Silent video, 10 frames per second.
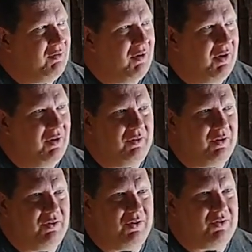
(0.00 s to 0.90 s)

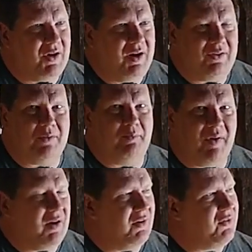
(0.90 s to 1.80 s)
The Giants
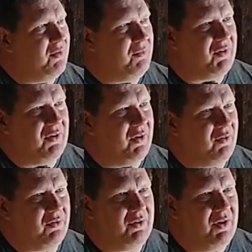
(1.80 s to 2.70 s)
embarrassed
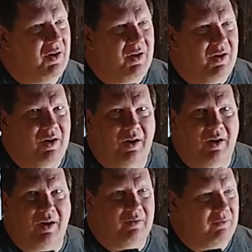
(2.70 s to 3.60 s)
themselves.
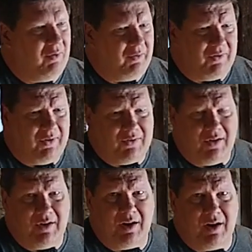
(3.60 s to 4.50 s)
What was it,
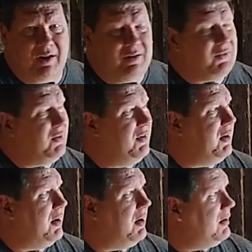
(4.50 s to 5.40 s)
Sunday
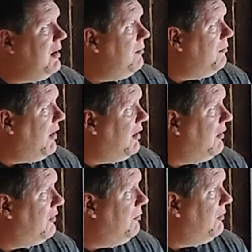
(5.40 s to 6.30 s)
night. They
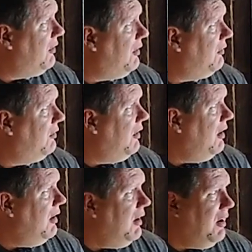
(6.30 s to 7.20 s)
embarrassed themselves.
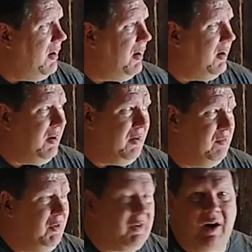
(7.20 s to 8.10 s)

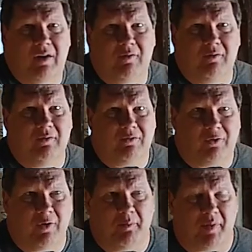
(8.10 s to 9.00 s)
Look out
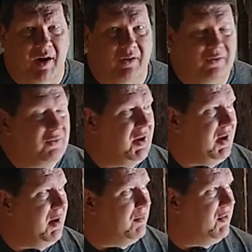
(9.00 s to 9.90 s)
for embarrassed
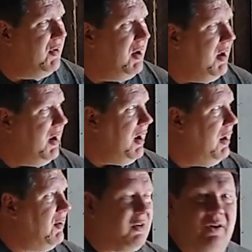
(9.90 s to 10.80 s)
teams.
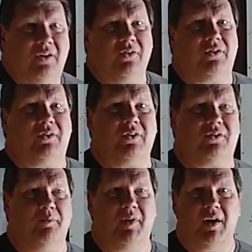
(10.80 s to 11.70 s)
And the Cardinals are
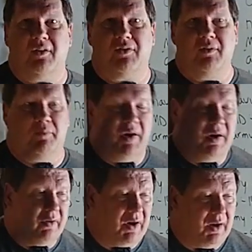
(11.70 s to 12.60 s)
just embarrassing,
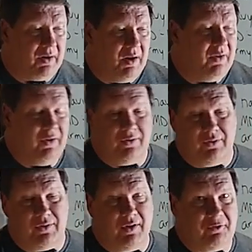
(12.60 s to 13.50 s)
period.
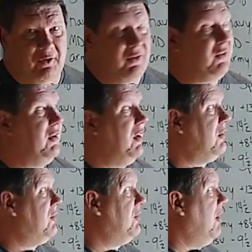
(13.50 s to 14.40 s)
There's a difference.
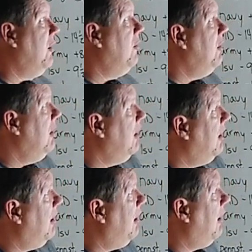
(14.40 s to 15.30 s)
So
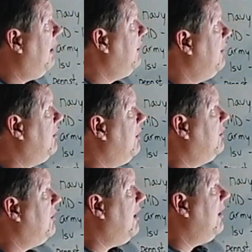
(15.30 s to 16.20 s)
I think the
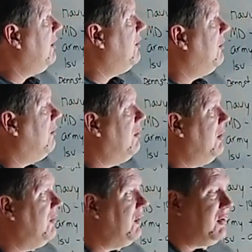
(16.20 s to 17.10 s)
Giants are the
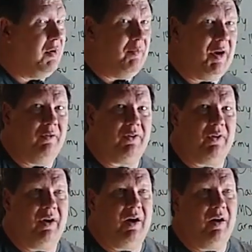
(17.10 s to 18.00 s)
ones that come out
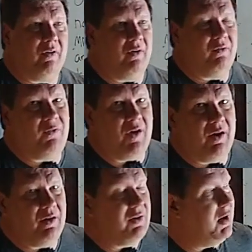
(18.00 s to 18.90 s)
with their hair on
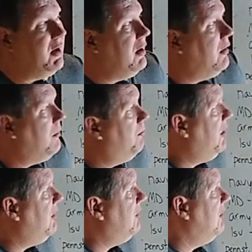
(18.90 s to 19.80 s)
fire and take care
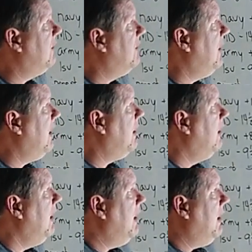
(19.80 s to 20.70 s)
of business
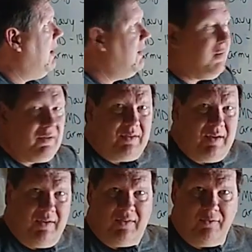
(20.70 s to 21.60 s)
there. That's a
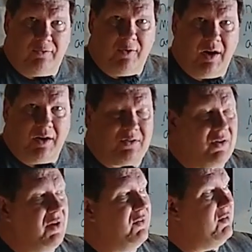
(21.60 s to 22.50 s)
decent
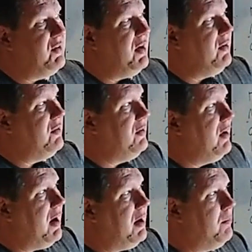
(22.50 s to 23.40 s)
franchise. The Giants are
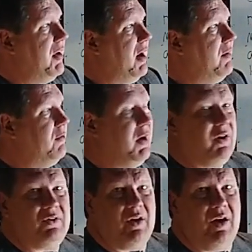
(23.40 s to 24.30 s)
not a bad
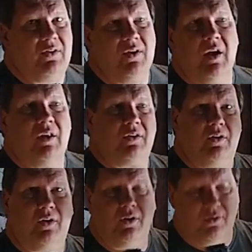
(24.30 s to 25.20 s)
franchise. The
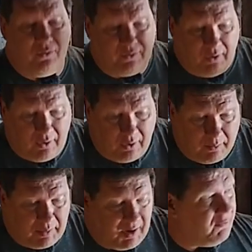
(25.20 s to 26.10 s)
Cardinals are
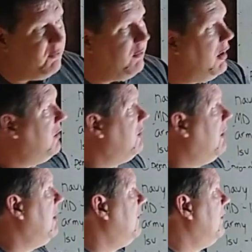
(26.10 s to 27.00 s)
a bad
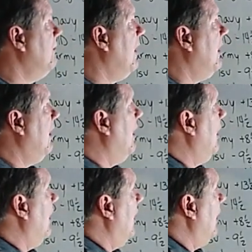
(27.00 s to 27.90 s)
franchise.
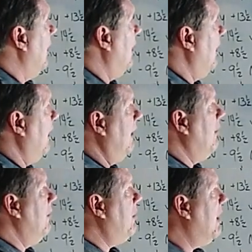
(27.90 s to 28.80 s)
I
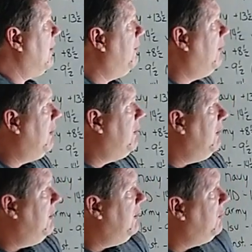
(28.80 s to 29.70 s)
went back and forth
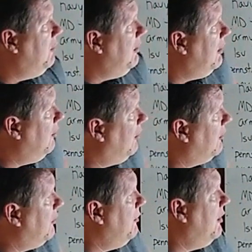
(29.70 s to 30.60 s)
on this one, and
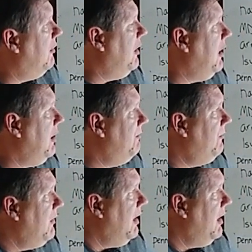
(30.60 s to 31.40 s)
ultimately,